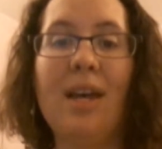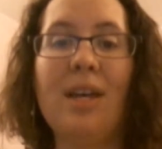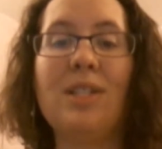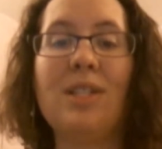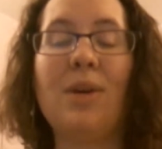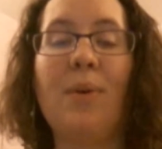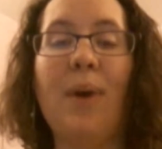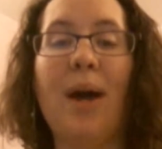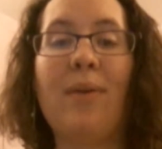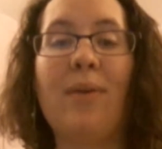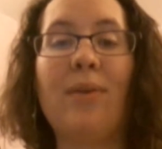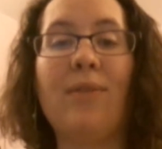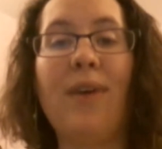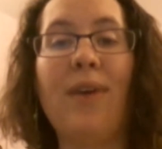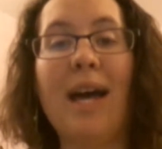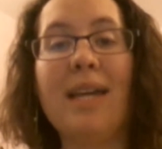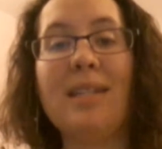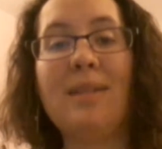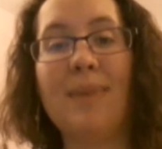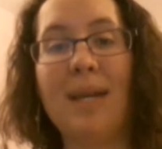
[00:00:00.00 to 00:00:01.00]
So I
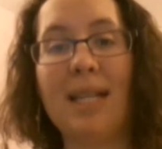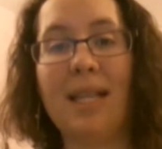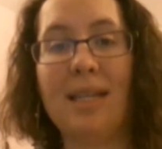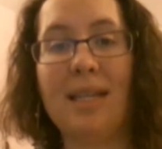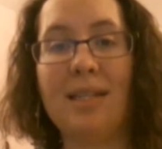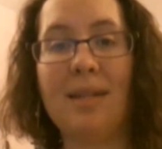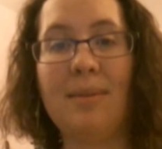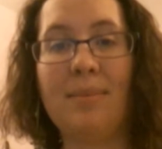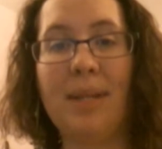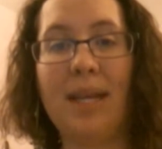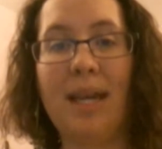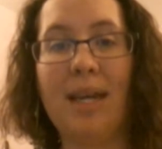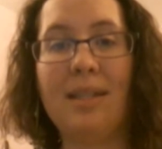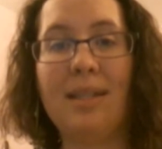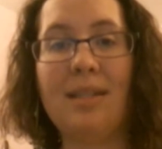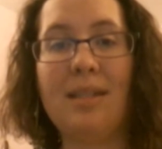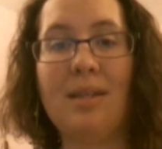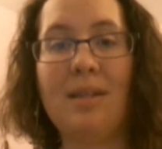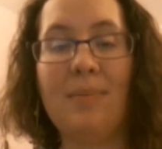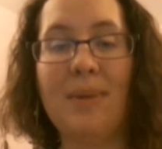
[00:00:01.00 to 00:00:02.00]
revised my lesson
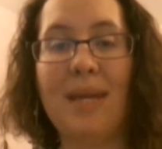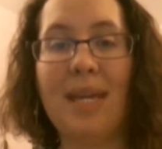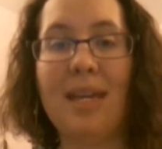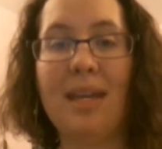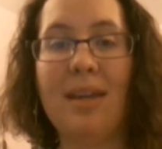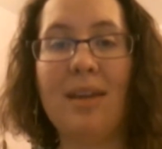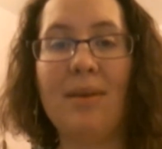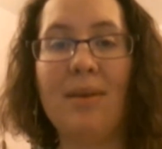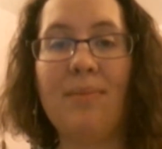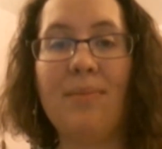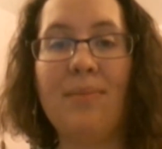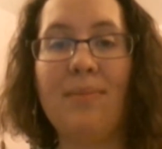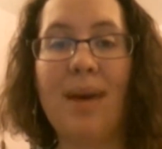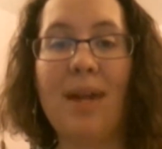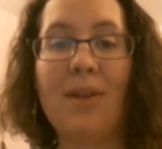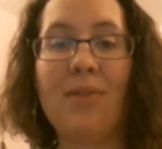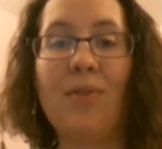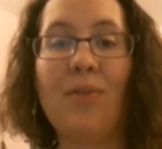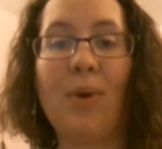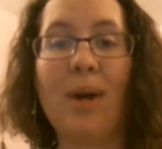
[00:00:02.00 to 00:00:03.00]
plans to be
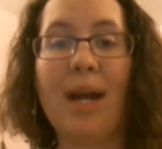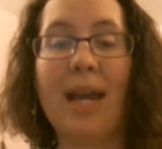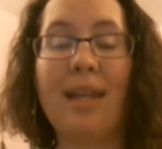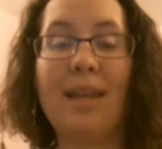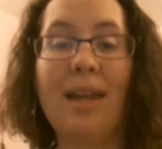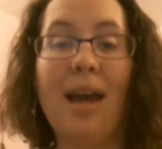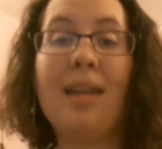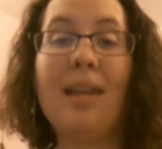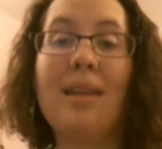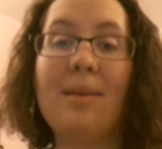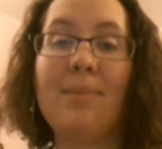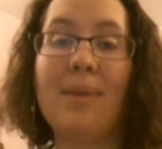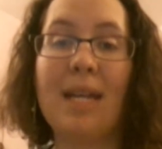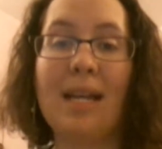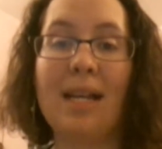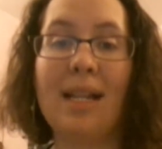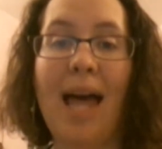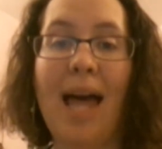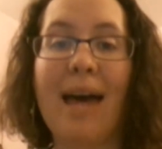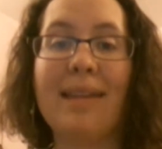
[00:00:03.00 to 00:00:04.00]
meant for a
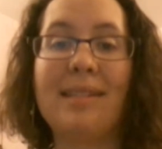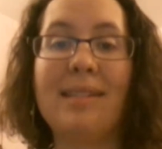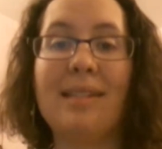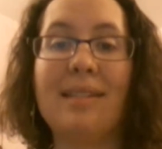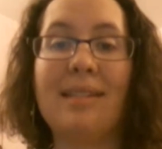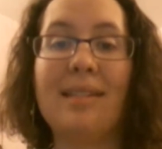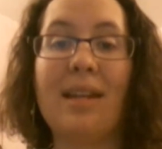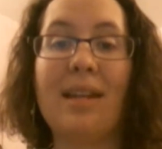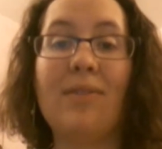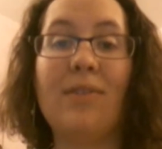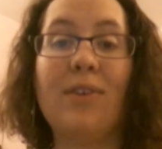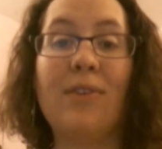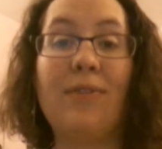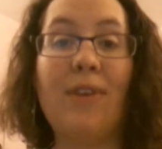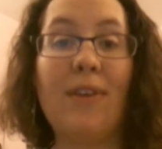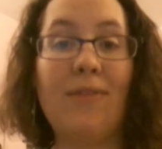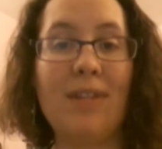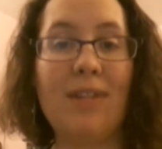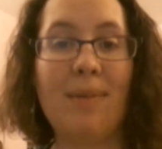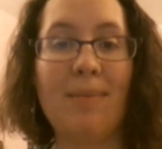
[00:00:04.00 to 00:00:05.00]
90-minute class instead of a
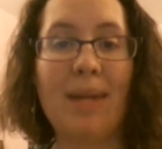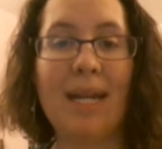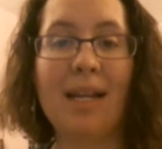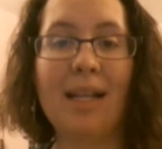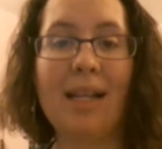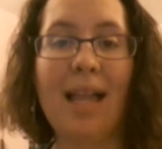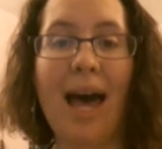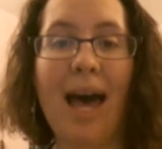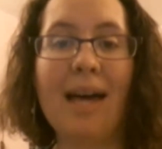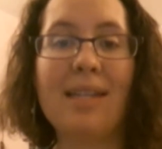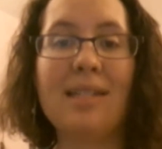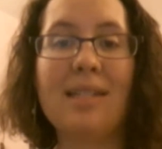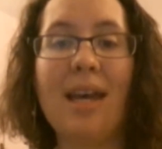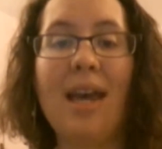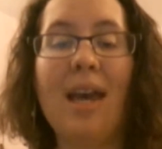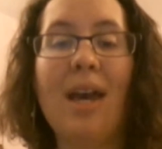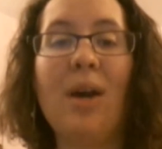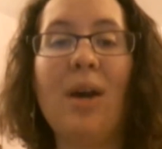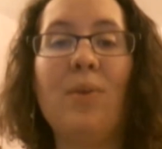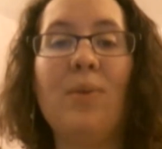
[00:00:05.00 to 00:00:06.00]
50-minute class,
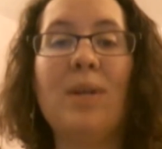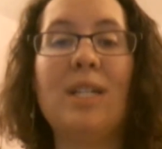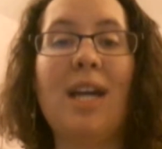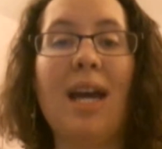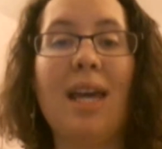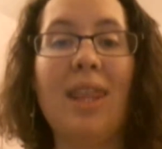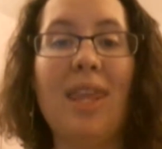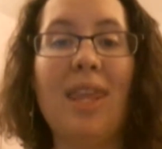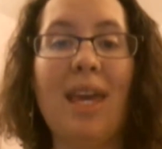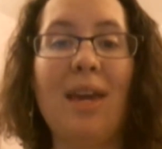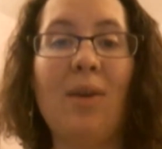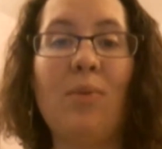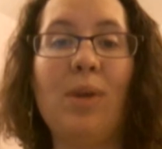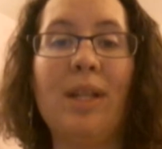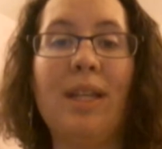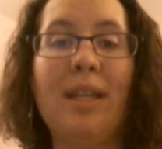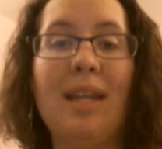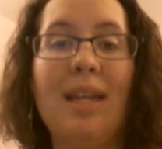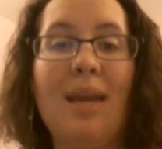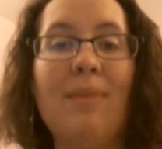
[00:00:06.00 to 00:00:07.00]
which I think
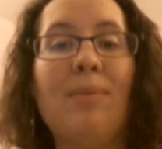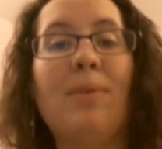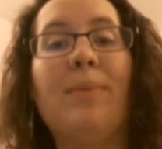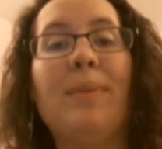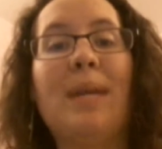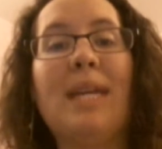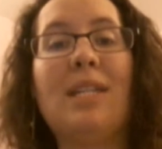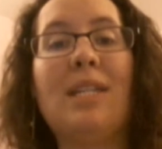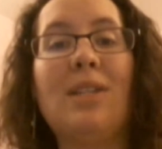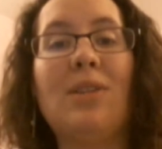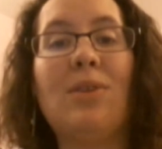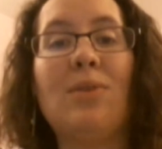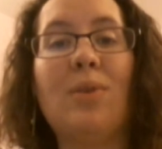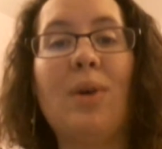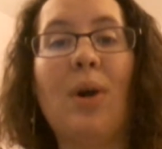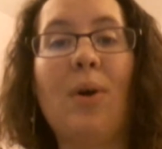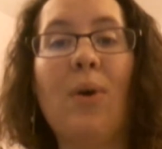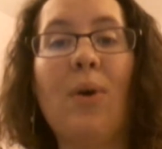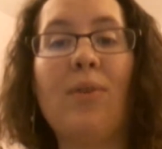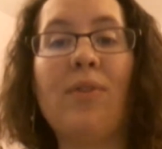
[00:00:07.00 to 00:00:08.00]
will enable me to
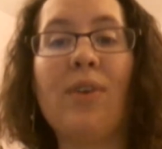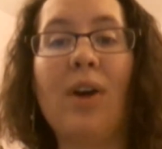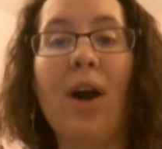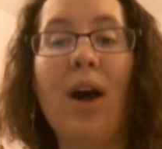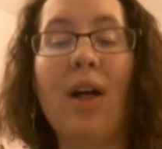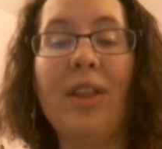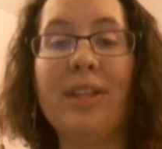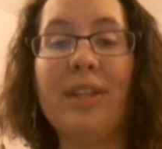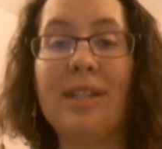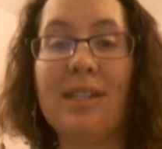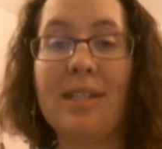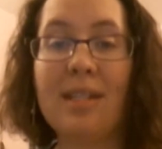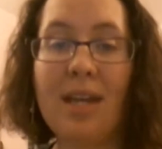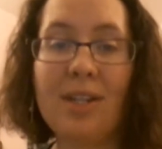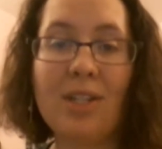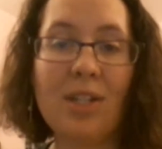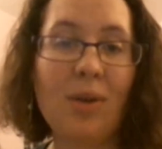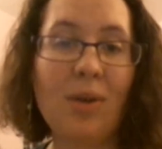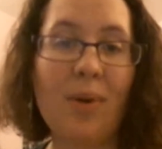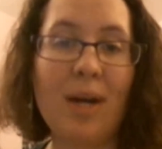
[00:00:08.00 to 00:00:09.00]
go over all the
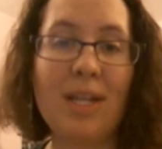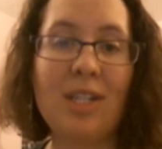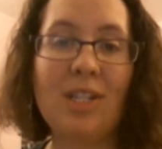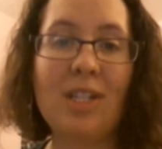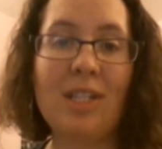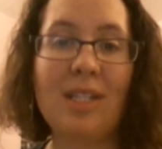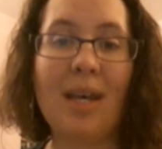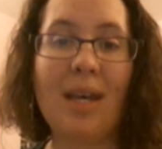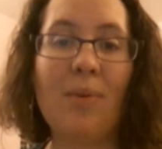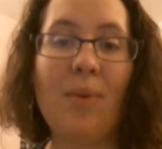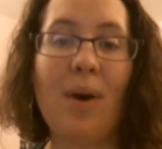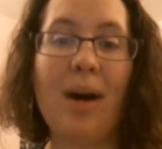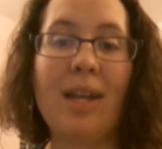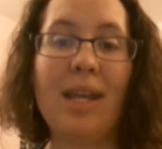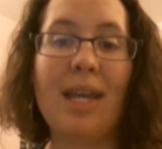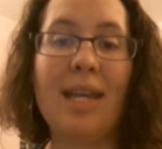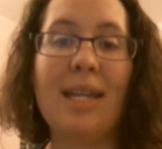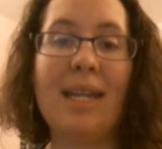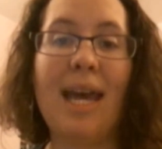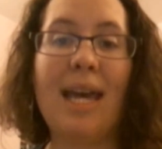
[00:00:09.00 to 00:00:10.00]
discussion questions I
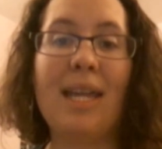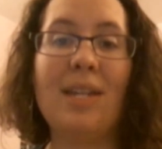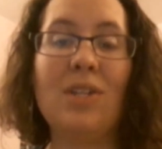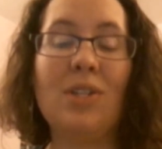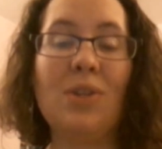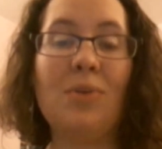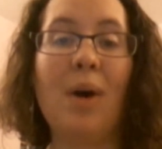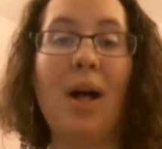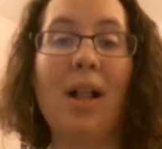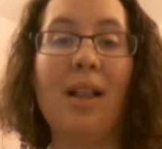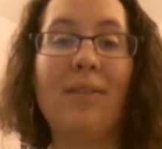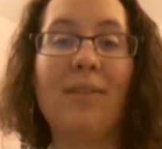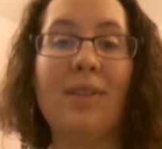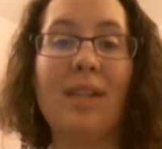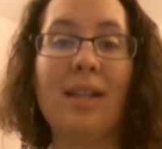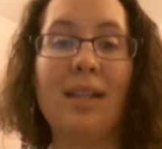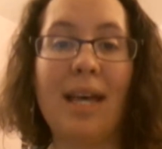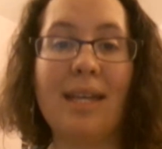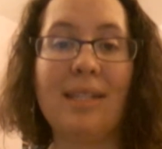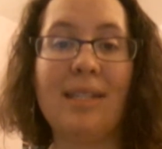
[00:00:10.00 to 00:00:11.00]
wanted and do all of
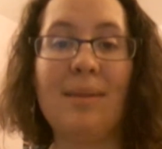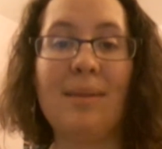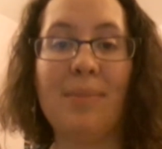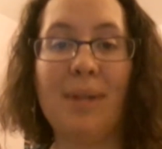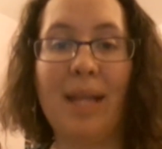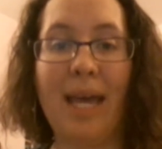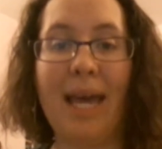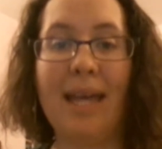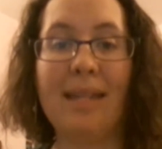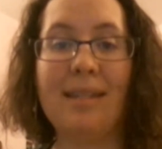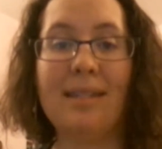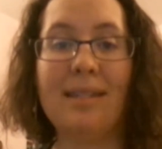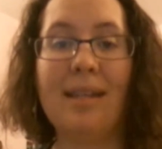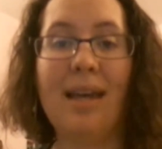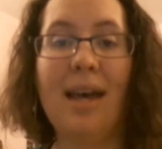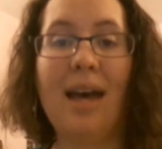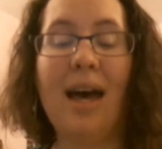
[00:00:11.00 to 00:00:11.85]
the lesson plan